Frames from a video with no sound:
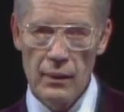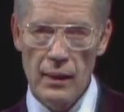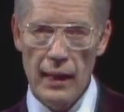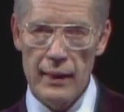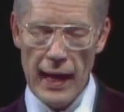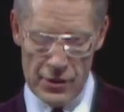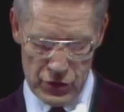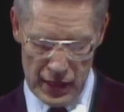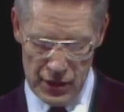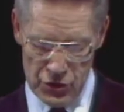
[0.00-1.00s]
And as
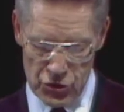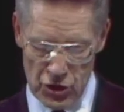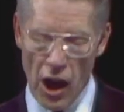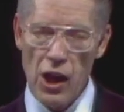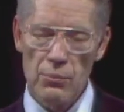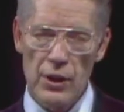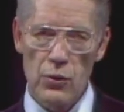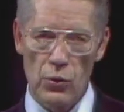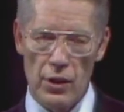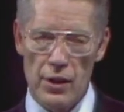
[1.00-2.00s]
these
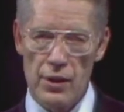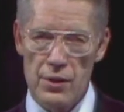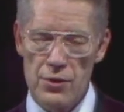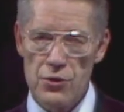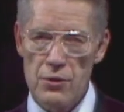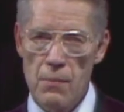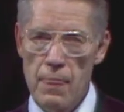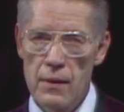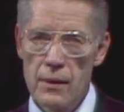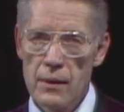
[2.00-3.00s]
psalmic words
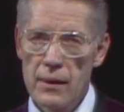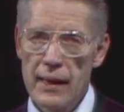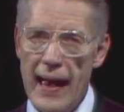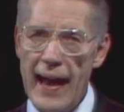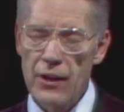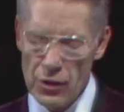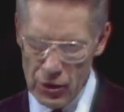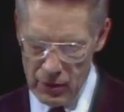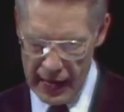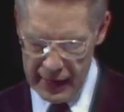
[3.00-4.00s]

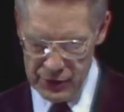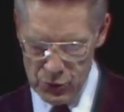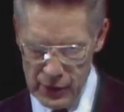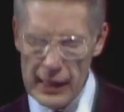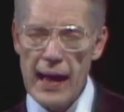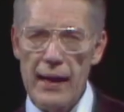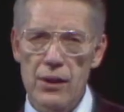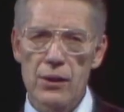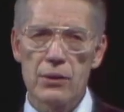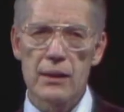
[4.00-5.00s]
echo and
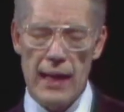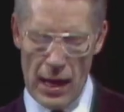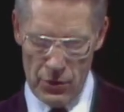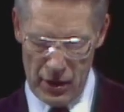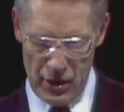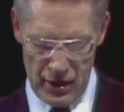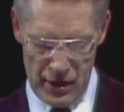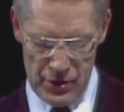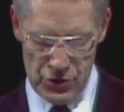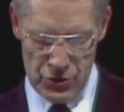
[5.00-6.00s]
re-echo in our
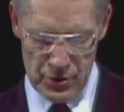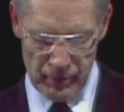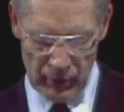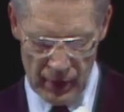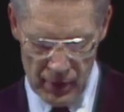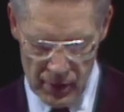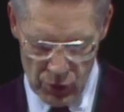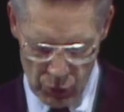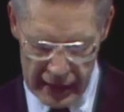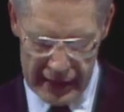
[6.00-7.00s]
hearts,
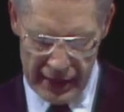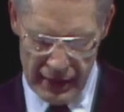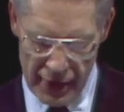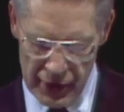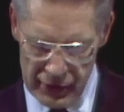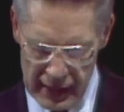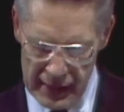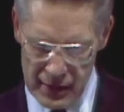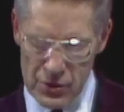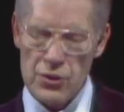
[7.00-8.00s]
we hear other
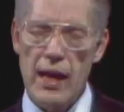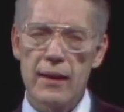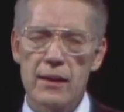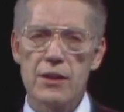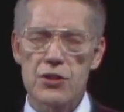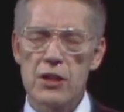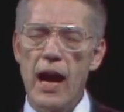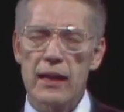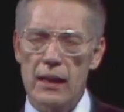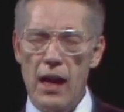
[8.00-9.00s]
things that it is
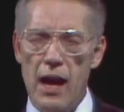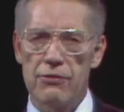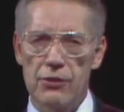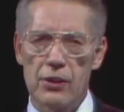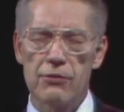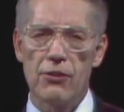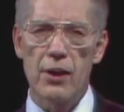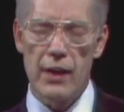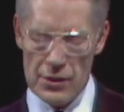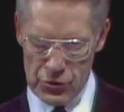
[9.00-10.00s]
not lawful
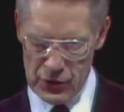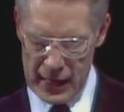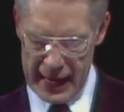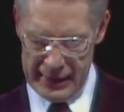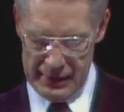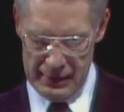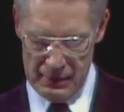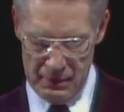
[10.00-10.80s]
for us to utter.